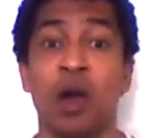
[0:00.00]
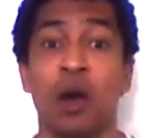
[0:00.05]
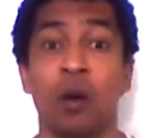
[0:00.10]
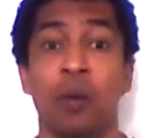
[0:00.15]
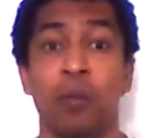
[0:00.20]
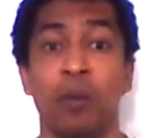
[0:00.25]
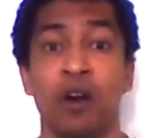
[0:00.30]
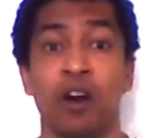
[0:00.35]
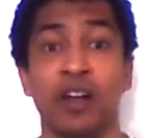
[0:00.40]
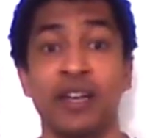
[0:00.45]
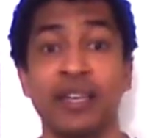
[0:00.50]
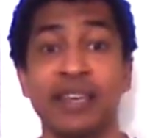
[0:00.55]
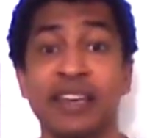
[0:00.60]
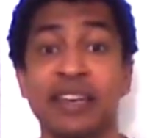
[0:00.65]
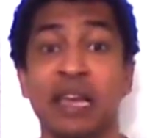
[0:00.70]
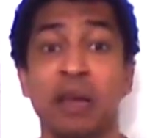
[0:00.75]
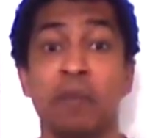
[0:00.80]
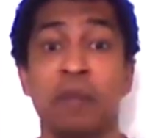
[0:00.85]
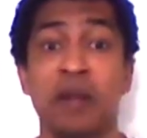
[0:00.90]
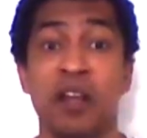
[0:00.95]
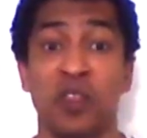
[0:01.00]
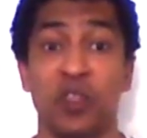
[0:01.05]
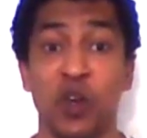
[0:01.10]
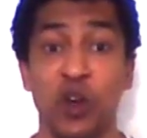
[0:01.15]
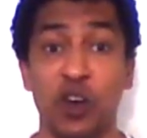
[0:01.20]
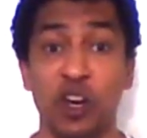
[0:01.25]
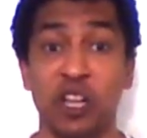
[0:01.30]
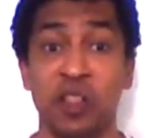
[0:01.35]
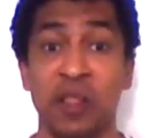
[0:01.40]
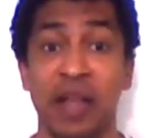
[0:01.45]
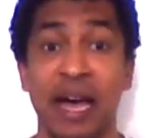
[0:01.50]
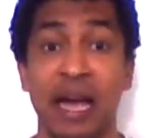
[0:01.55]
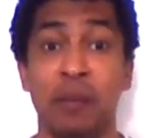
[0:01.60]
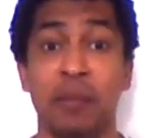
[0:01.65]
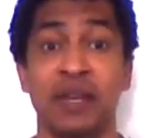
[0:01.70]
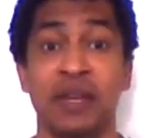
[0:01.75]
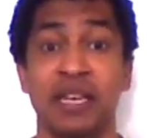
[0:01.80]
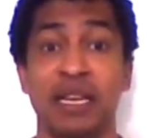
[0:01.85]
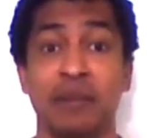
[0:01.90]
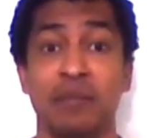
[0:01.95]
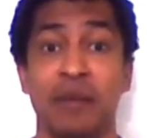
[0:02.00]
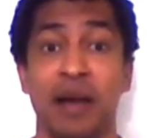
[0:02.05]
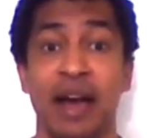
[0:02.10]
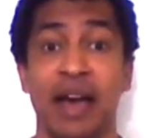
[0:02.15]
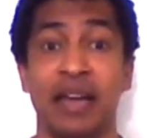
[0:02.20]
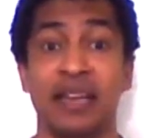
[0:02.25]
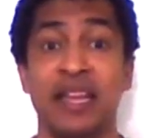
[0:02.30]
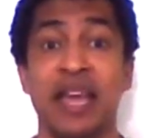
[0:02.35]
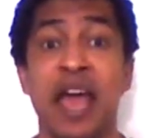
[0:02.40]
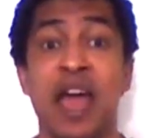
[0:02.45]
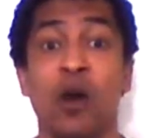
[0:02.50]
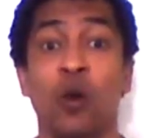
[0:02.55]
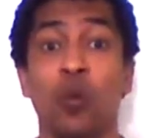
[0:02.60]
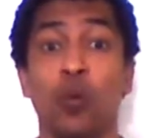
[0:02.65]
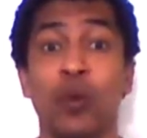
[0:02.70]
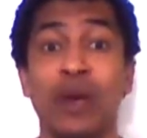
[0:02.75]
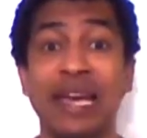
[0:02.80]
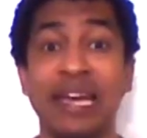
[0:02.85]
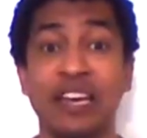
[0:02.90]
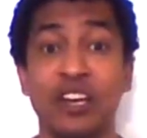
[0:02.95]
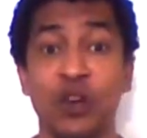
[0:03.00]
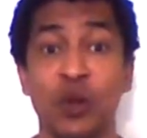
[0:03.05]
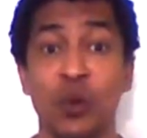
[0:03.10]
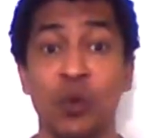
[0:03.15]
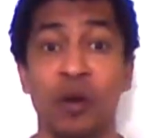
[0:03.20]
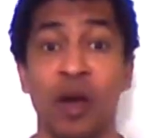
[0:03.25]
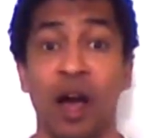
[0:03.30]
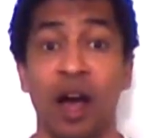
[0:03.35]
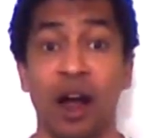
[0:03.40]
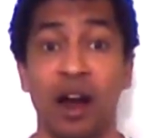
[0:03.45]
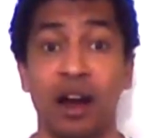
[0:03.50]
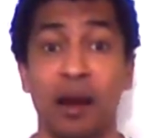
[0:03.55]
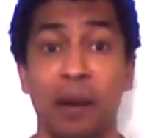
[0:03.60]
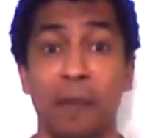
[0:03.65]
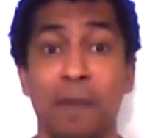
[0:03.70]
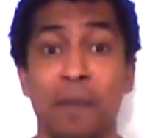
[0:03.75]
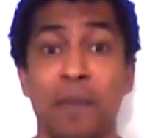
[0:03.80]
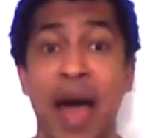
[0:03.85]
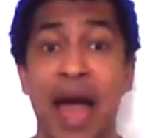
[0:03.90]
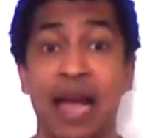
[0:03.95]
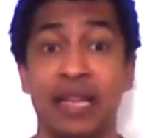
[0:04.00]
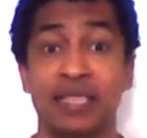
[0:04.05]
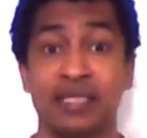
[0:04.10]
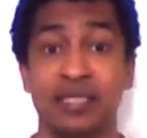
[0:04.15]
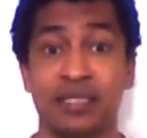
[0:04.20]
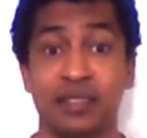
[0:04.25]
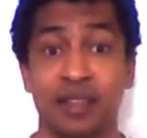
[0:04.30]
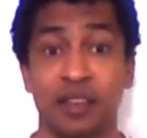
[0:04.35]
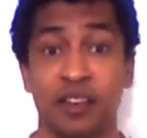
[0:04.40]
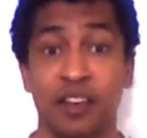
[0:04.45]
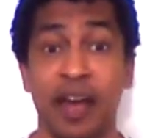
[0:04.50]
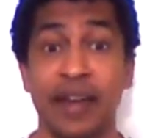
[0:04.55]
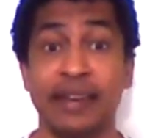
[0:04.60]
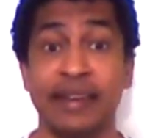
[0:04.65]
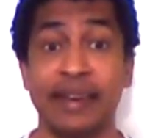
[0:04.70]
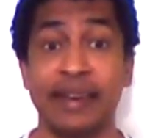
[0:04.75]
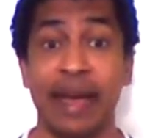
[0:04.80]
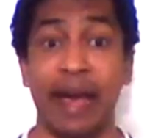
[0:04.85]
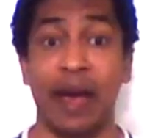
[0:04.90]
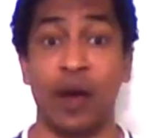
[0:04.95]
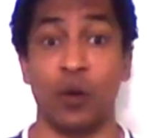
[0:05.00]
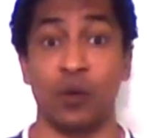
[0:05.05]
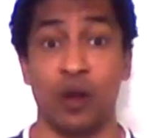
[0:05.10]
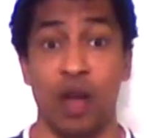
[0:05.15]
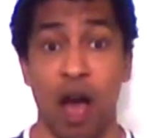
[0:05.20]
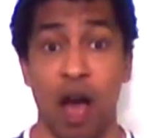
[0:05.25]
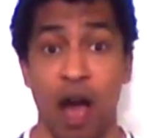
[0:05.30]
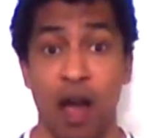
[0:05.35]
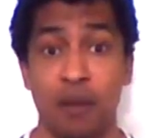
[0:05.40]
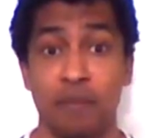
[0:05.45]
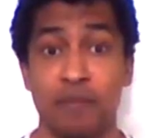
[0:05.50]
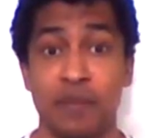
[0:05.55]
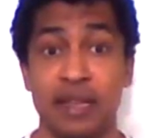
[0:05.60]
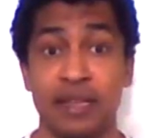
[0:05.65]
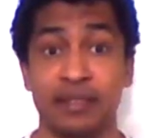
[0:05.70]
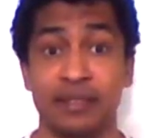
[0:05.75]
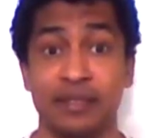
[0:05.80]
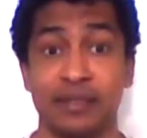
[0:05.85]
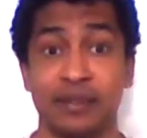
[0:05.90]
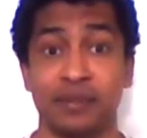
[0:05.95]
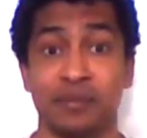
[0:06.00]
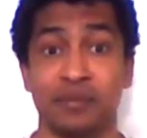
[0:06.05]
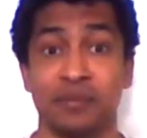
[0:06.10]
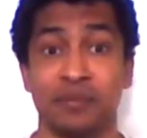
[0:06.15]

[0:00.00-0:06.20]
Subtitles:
but keeping the climate in mind, we do our best to cut down on meat.